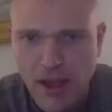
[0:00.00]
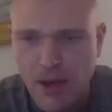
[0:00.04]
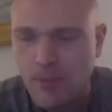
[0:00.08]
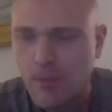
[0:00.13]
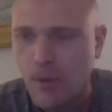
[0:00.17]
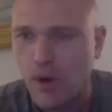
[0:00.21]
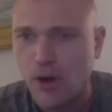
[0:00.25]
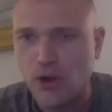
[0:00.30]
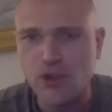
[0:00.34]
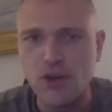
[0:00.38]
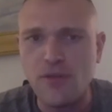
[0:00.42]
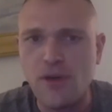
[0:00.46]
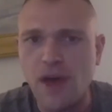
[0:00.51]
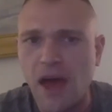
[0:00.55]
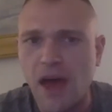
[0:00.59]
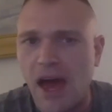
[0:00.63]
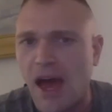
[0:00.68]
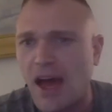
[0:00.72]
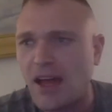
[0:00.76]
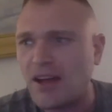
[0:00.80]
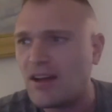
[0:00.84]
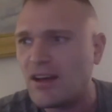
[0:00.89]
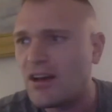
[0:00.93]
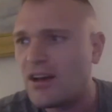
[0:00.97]
They must have
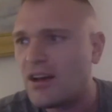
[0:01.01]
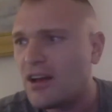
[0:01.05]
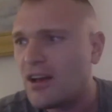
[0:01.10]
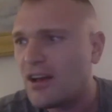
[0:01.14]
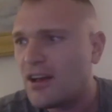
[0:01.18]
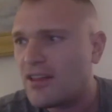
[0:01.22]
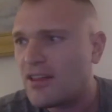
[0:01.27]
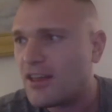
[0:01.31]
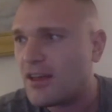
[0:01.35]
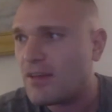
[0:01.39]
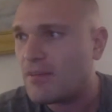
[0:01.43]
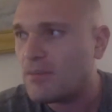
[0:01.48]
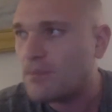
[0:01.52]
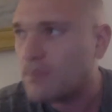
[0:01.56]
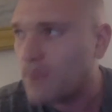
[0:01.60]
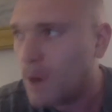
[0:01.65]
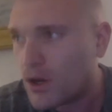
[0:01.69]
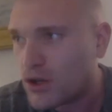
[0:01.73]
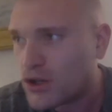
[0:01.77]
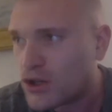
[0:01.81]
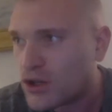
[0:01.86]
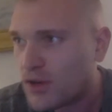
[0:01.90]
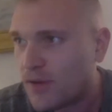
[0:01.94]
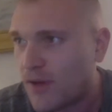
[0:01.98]
had they
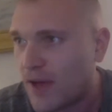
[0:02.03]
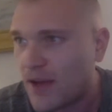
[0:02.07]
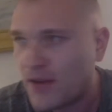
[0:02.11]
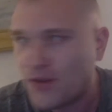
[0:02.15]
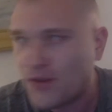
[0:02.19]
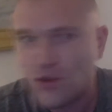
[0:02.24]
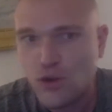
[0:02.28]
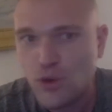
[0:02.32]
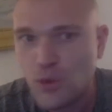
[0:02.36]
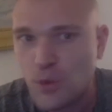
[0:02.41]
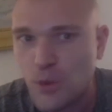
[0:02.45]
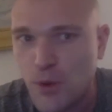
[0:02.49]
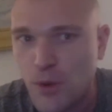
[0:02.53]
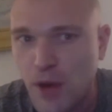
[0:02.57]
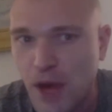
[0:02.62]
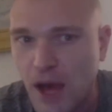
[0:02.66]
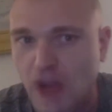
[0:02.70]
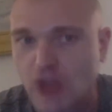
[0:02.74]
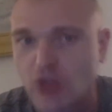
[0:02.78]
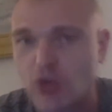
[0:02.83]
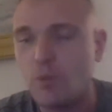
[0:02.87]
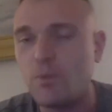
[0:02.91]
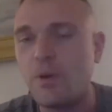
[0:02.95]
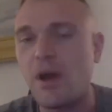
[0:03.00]
must have had
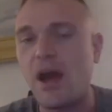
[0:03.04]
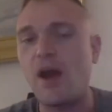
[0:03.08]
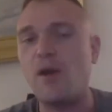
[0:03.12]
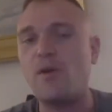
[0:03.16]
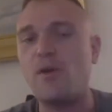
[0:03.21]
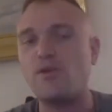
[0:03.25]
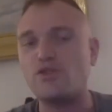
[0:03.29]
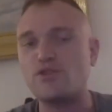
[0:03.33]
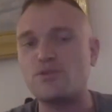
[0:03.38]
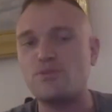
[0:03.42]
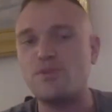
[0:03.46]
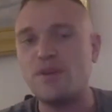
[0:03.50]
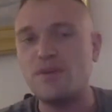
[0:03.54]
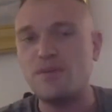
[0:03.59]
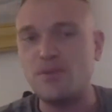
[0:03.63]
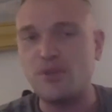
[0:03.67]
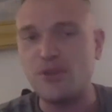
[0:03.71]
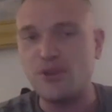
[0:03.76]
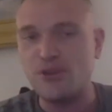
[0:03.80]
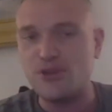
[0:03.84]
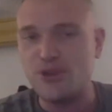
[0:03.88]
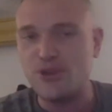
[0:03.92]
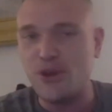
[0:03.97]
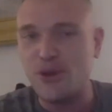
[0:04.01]
supernatural powers to be
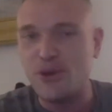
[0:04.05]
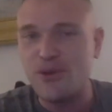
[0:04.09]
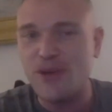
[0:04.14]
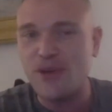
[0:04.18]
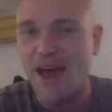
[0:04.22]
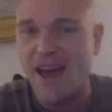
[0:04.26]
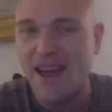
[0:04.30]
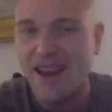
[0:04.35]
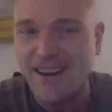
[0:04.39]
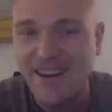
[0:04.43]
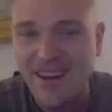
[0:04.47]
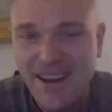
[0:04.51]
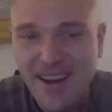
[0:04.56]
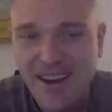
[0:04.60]
able to do that.